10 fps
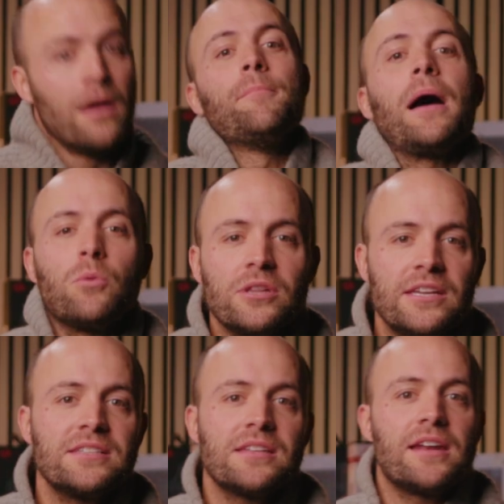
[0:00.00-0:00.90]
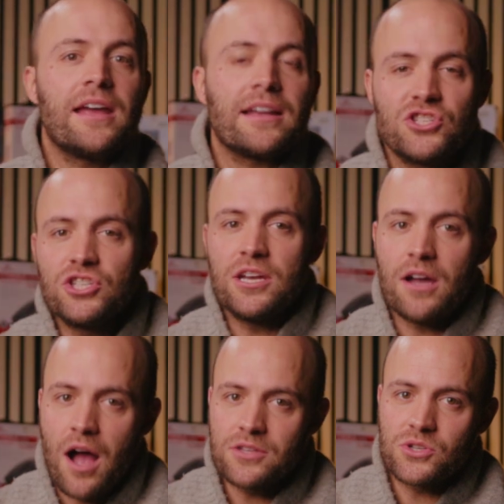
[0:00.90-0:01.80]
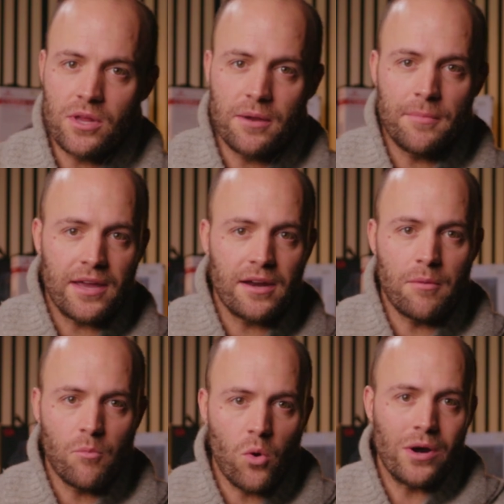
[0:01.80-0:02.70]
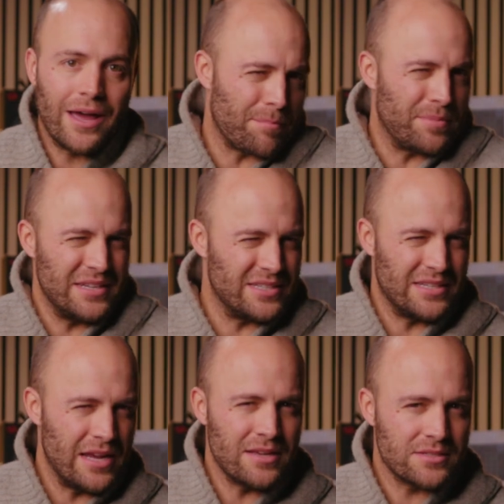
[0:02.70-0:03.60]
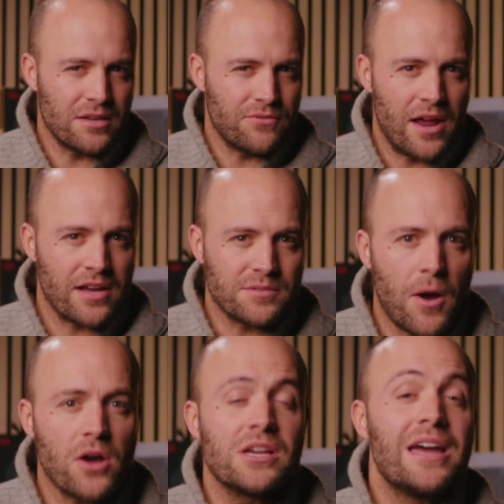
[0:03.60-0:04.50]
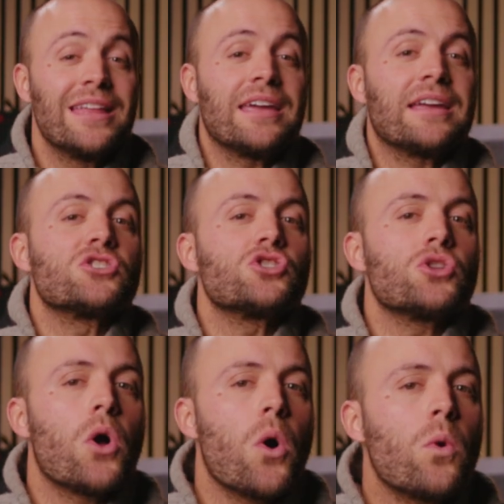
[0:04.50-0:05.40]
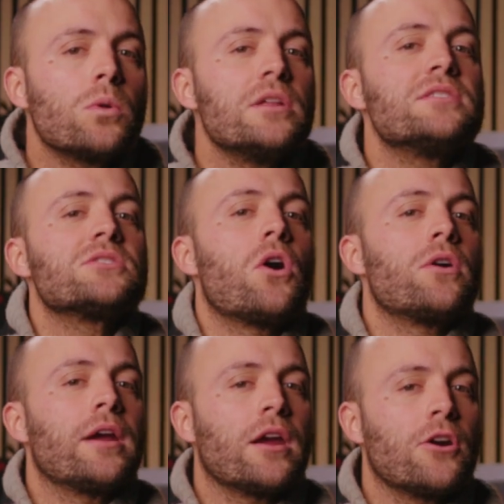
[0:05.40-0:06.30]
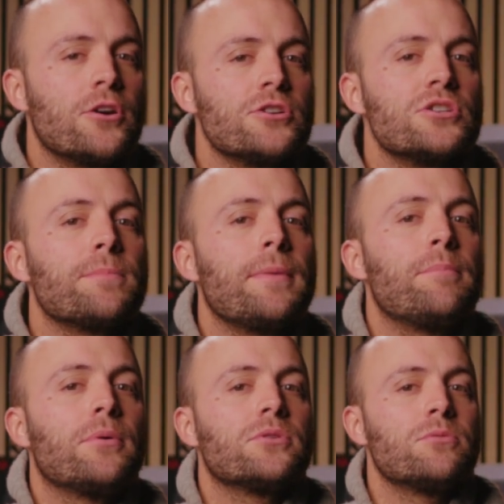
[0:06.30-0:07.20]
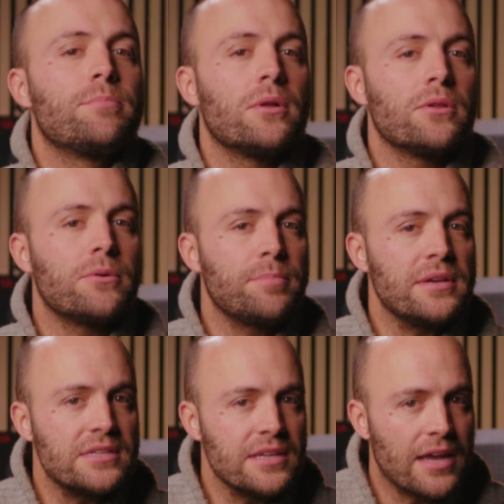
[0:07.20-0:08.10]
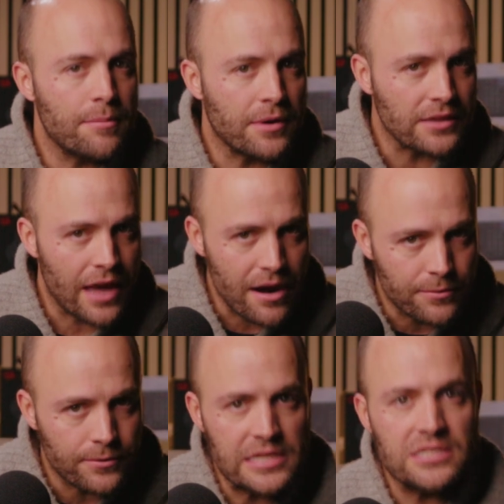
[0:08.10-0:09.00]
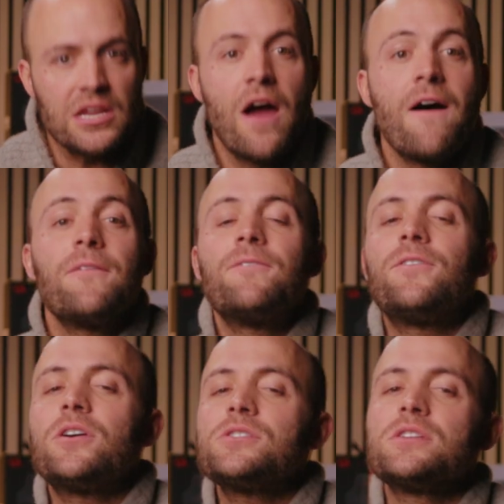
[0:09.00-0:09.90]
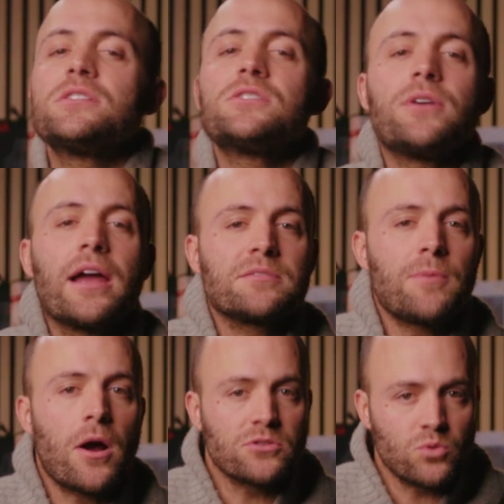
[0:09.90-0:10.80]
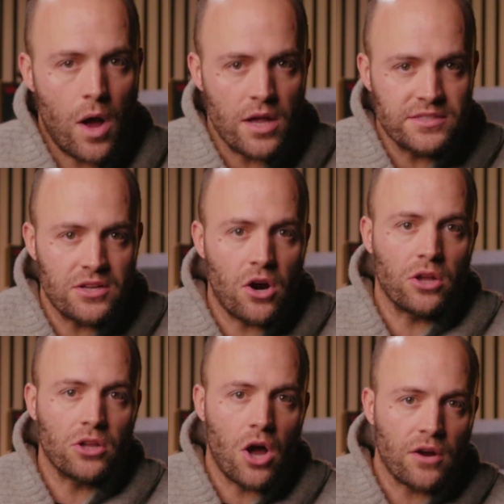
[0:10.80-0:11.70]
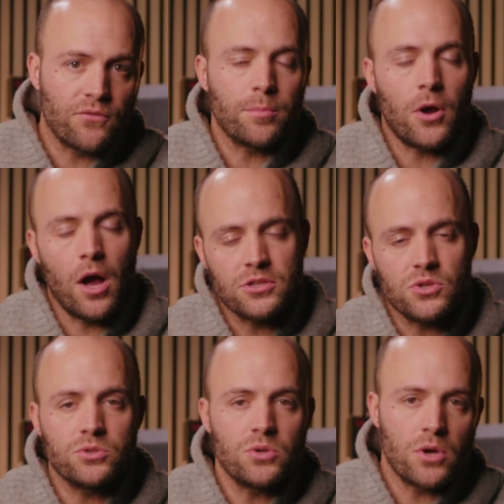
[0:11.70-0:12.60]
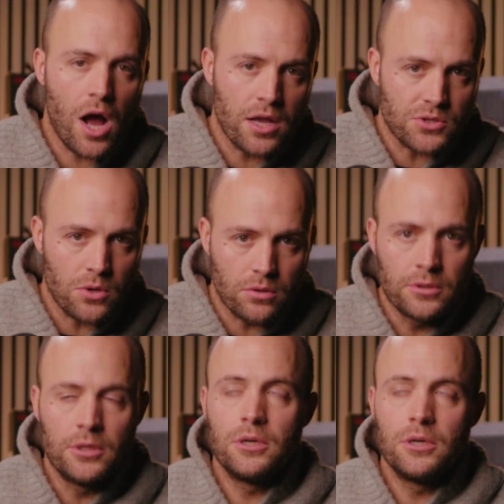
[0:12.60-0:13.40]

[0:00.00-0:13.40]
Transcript: By releasing the next G console and making it more like a PC instead of an Xbox, they can slowly start encouraging people to build their PC gaming libraries versus their Xbox Ones that are locked from console to console.